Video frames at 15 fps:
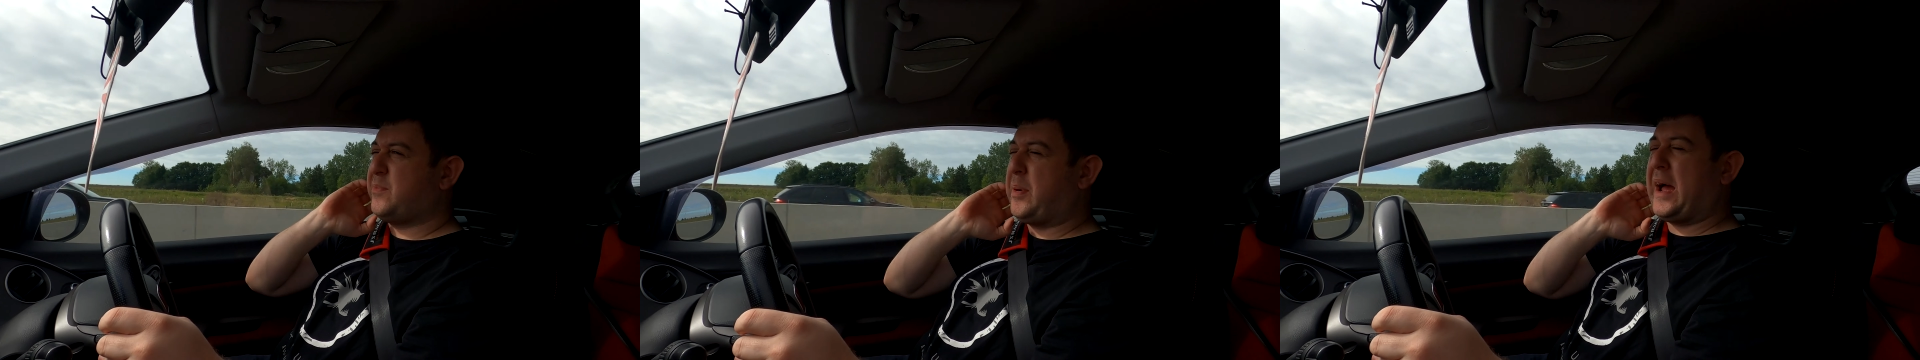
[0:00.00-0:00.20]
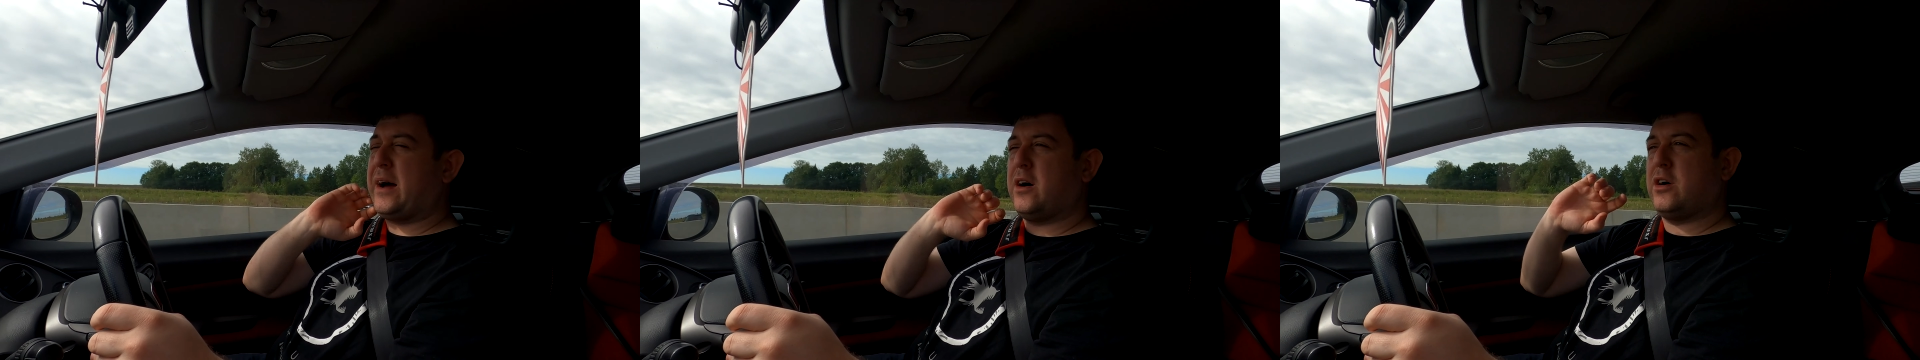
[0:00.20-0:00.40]

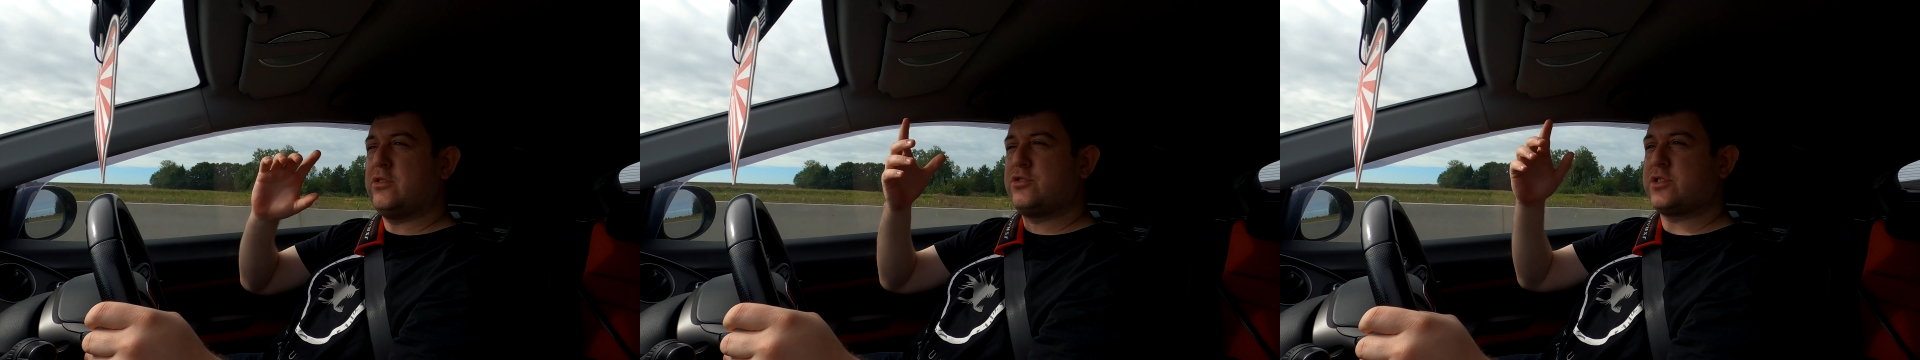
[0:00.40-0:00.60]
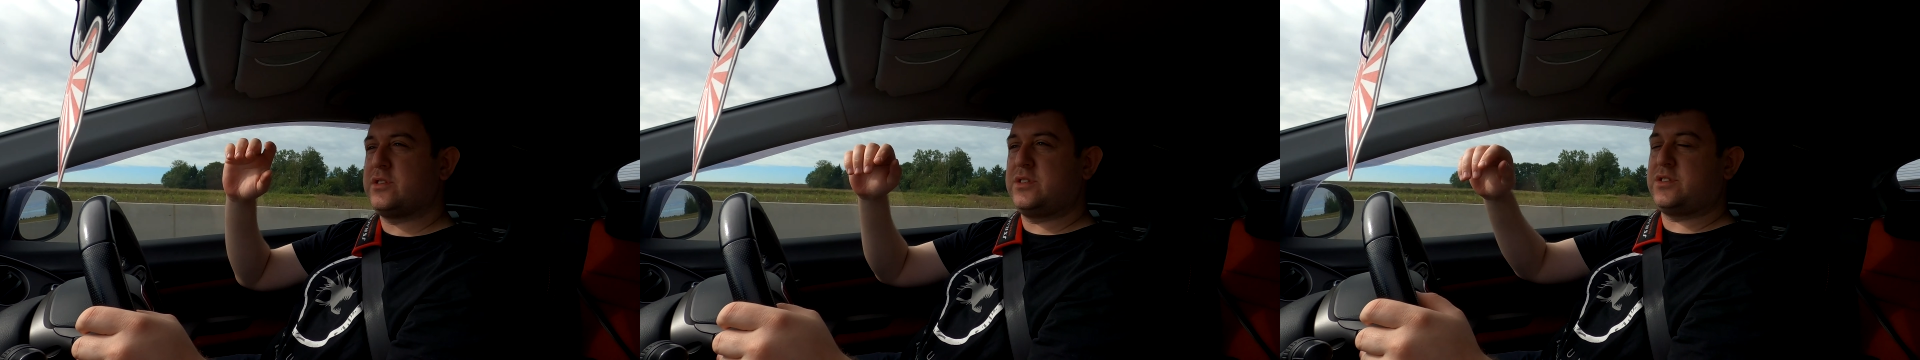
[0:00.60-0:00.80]
about
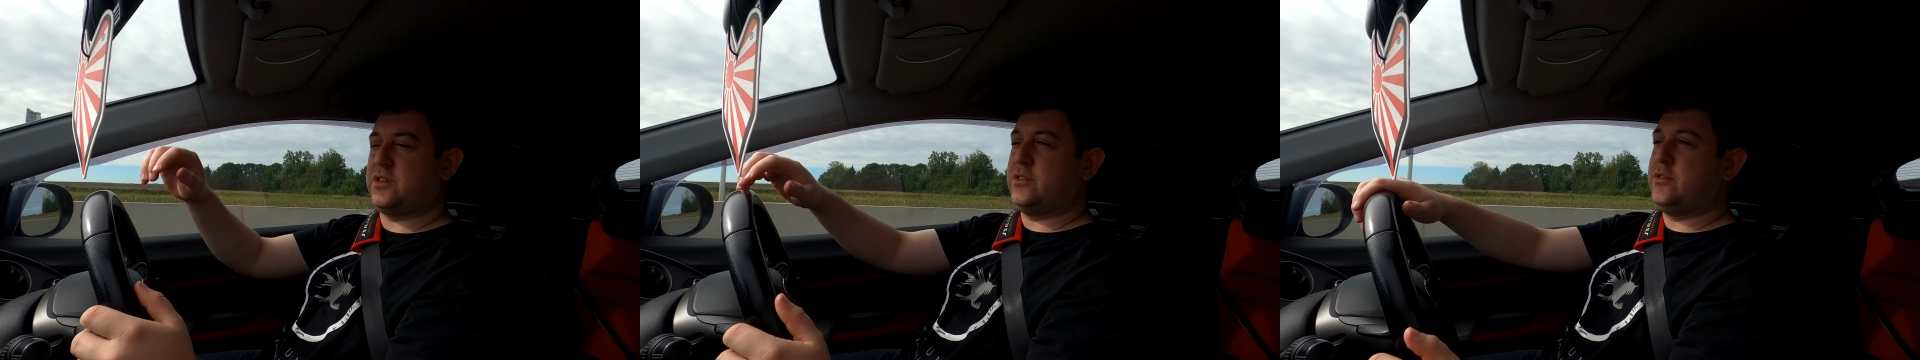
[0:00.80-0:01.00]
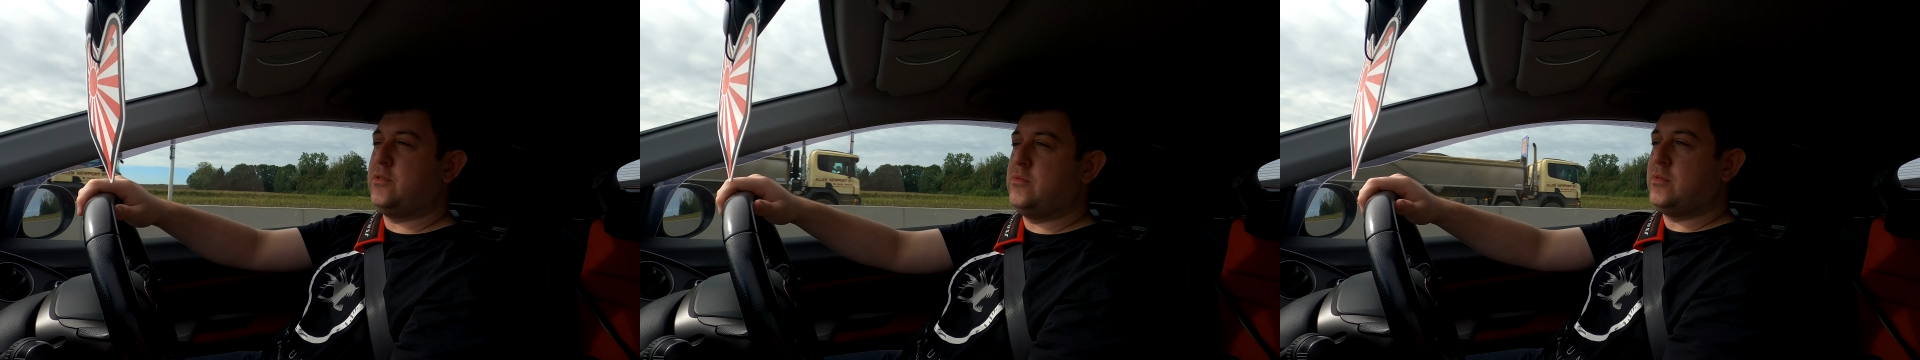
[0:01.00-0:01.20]

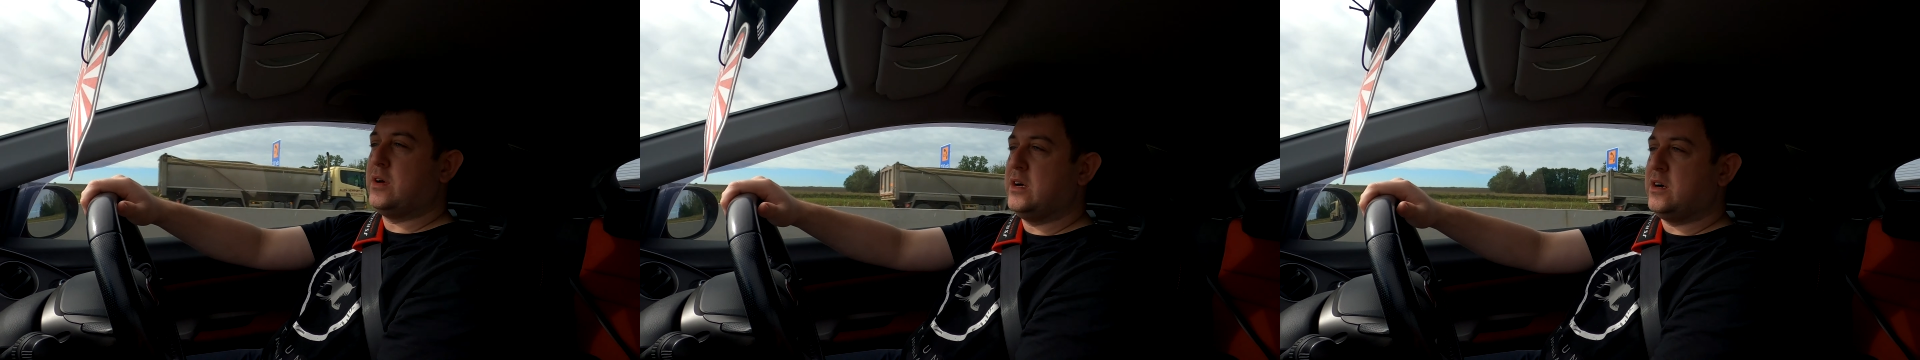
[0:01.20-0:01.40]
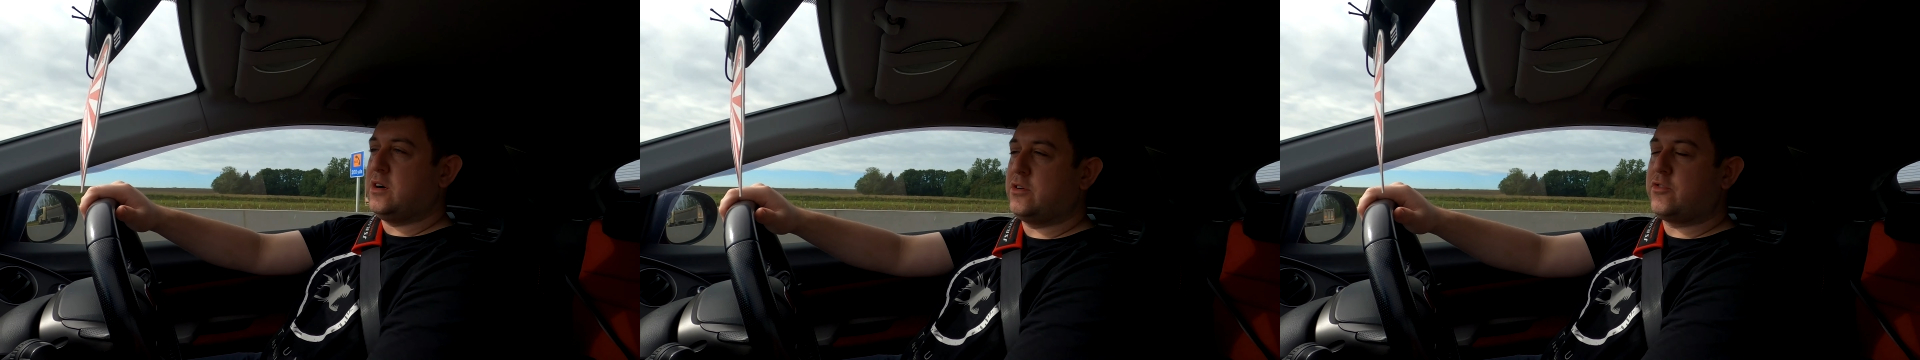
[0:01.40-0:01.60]

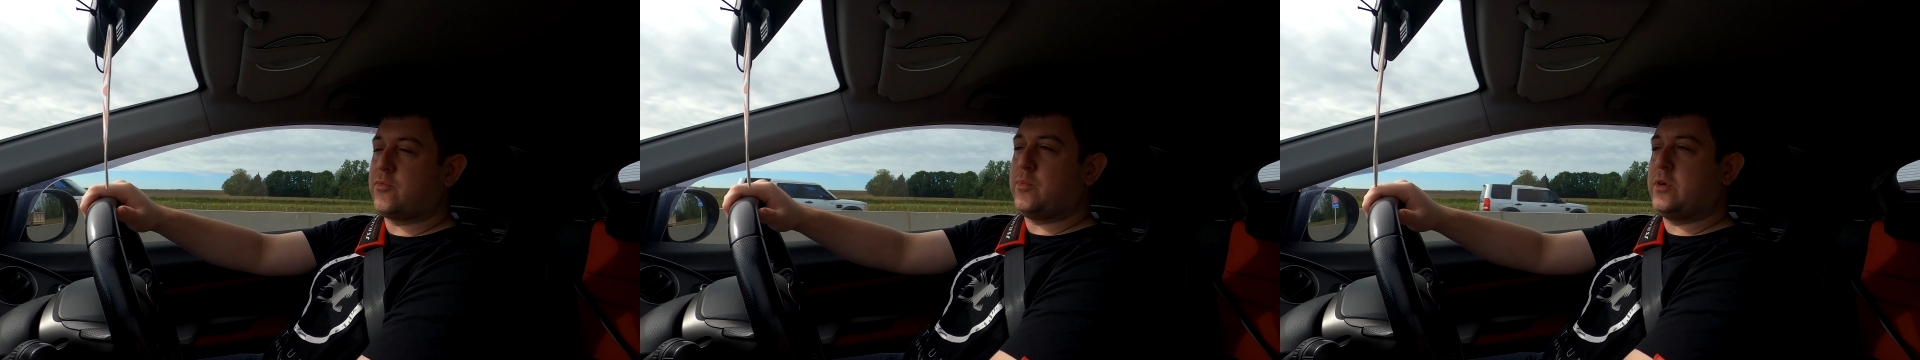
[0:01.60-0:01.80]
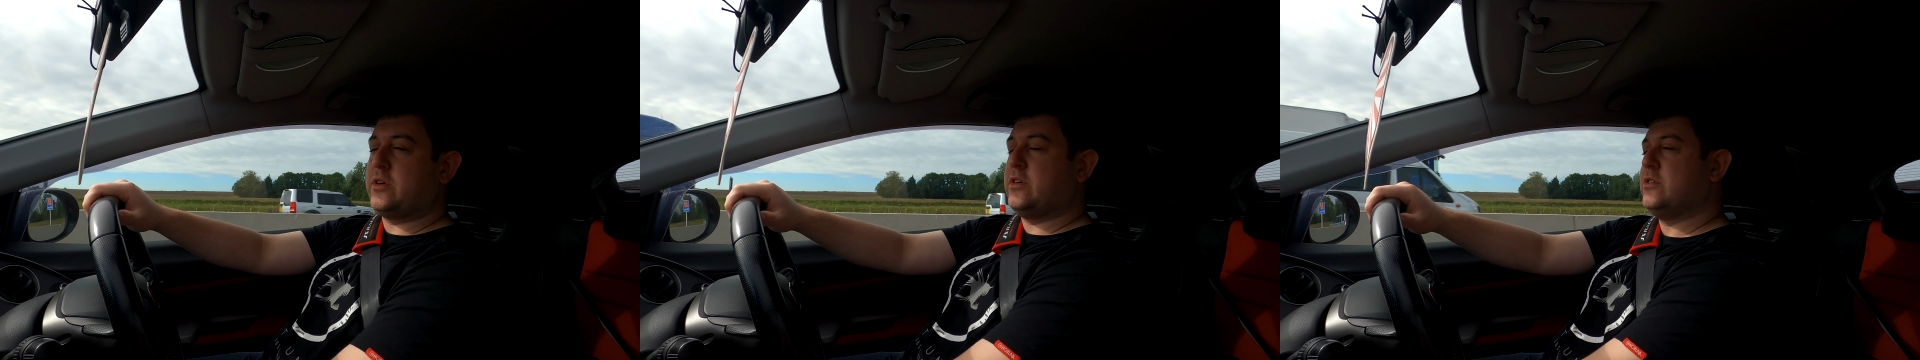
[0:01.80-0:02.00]
101,